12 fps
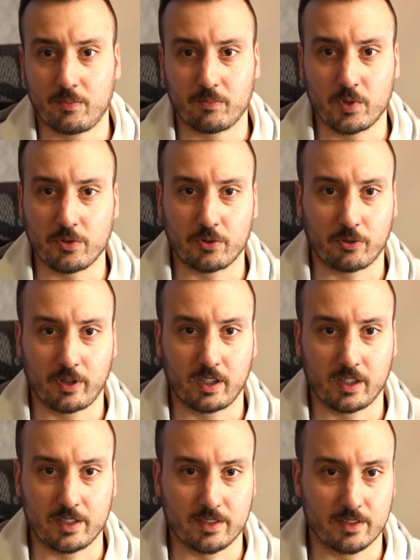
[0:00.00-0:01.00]
Those are great
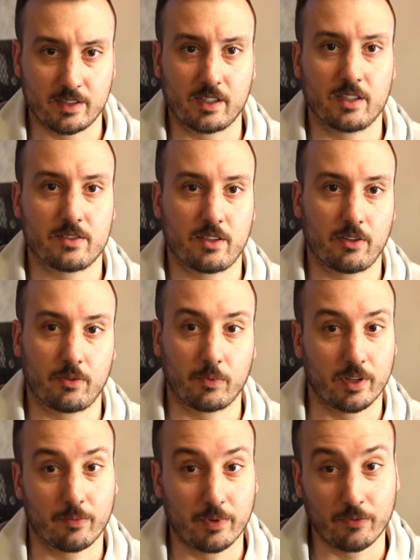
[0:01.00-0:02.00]
lenses to get started
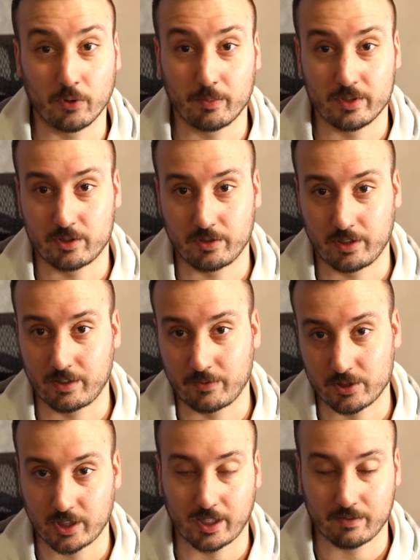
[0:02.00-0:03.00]
with. We've only been shooting,
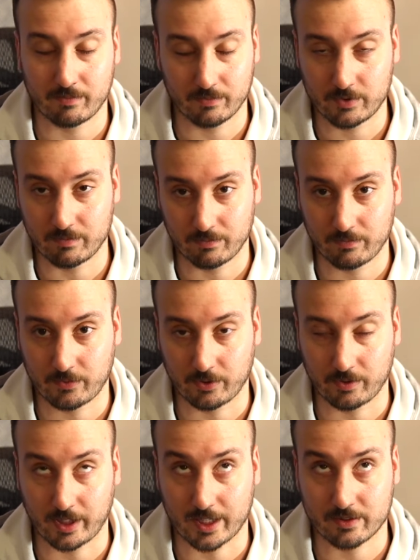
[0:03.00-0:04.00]
we shot
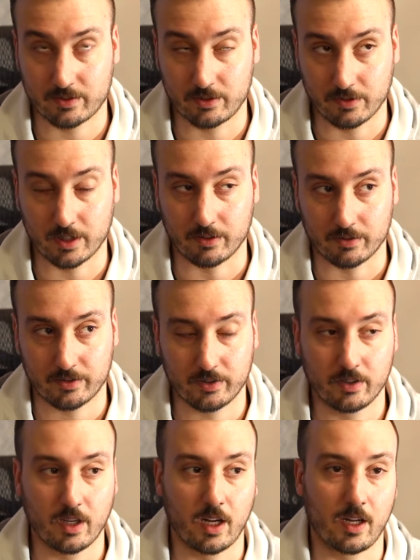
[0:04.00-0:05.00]
for the last 2 years.
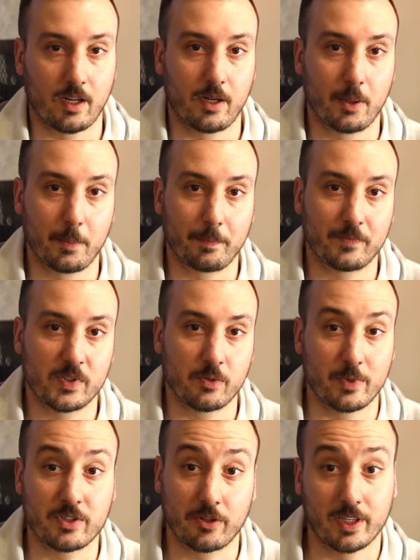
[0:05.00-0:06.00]

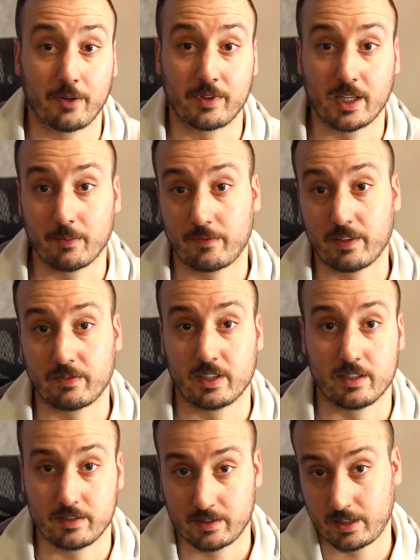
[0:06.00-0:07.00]
We started out with the
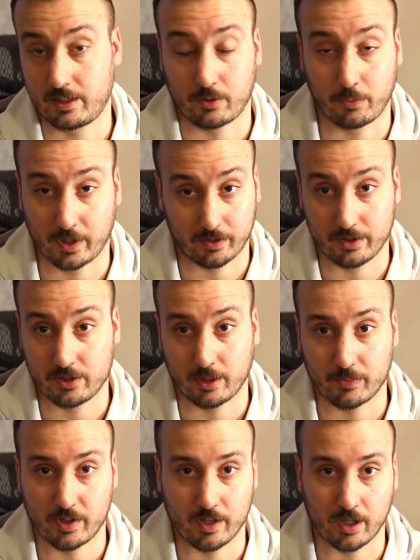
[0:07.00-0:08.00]
M50s and quickly
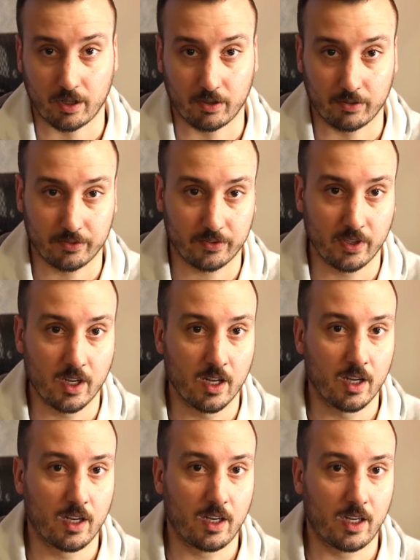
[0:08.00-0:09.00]
jumped to the Rs.
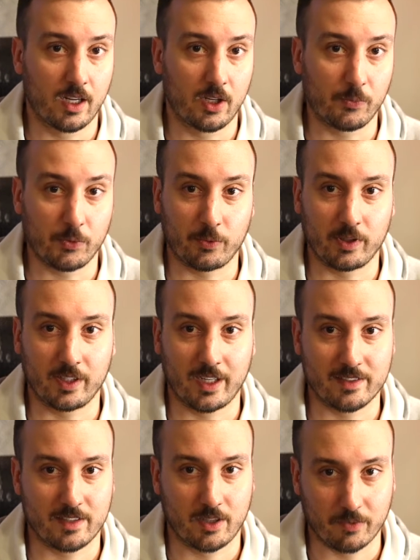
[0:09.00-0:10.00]
We
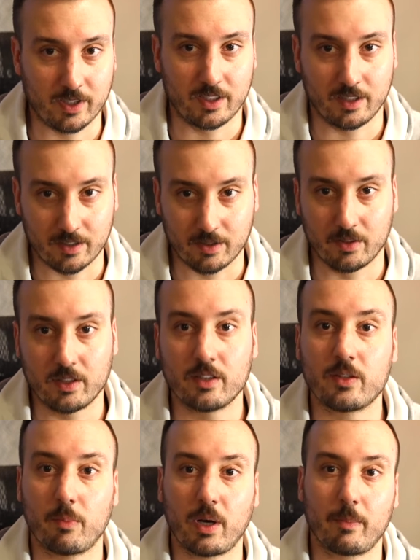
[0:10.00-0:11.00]
realized that we needed
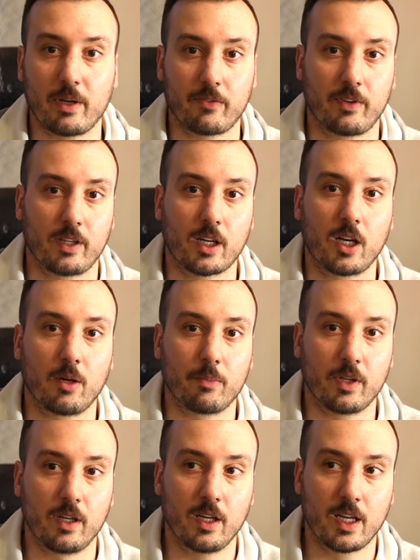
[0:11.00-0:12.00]
to bump everything
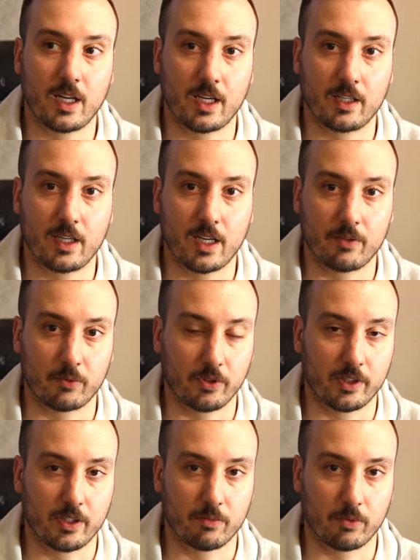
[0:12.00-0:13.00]
up and
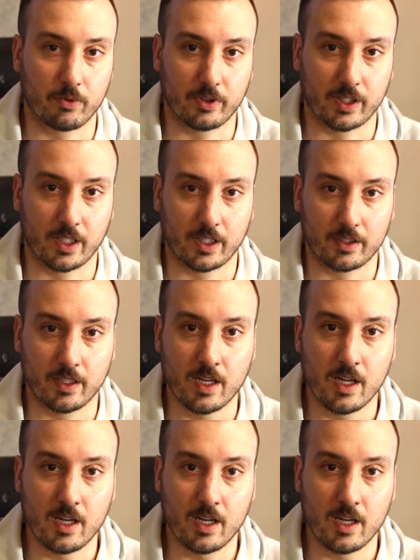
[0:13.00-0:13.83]
really get rolling on